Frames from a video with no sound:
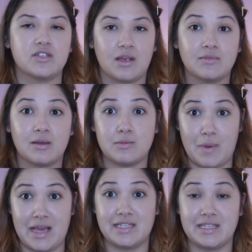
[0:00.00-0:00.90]
Because sometimes
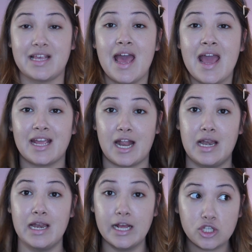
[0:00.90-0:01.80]
bases
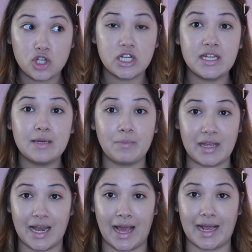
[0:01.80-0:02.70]
can literally
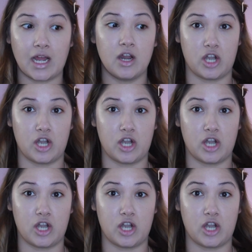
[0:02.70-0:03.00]
be like